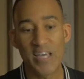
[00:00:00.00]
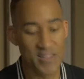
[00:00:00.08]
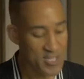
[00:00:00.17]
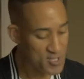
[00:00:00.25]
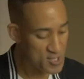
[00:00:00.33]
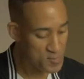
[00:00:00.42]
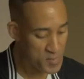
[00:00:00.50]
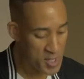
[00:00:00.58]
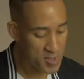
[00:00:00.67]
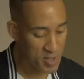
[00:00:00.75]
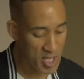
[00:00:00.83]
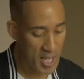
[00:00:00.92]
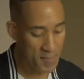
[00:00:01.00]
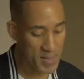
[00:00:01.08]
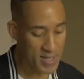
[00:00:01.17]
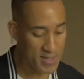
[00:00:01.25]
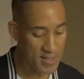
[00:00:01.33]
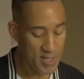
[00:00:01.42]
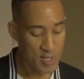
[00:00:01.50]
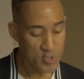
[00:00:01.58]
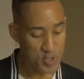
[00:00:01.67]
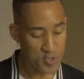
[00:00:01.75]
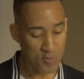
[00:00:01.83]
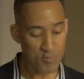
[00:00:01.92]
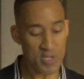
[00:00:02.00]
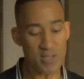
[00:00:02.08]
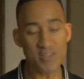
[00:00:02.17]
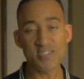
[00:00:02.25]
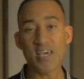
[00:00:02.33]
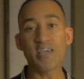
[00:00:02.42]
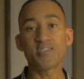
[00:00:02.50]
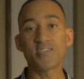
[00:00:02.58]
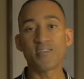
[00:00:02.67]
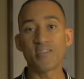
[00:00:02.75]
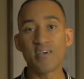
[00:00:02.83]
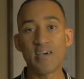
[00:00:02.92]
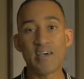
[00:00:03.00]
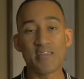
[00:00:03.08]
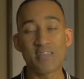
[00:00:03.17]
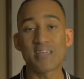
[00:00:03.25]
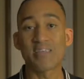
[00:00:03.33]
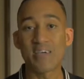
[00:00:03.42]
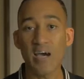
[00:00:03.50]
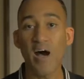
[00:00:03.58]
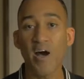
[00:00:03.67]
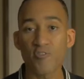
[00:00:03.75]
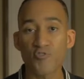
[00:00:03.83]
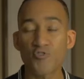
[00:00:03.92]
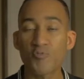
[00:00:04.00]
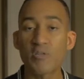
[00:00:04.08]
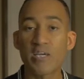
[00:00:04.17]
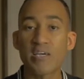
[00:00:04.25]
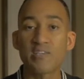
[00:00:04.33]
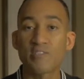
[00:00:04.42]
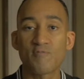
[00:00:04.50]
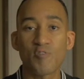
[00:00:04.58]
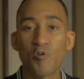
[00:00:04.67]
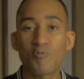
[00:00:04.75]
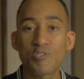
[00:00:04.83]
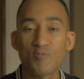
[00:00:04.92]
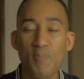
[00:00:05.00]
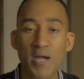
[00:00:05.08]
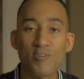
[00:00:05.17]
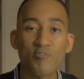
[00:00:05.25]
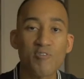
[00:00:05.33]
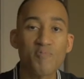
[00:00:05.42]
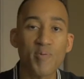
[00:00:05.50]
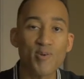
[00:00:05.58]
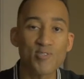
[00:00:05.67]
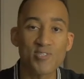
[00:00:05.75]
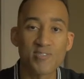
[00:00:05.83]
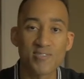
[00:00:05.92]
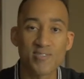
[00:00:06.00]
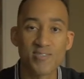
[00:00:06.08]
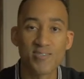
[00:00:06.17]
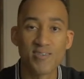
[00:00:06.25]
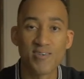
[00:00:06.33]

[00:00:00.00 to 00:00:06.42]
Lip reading: This is Peter coming to the realization that God truly is of no respecter of persons.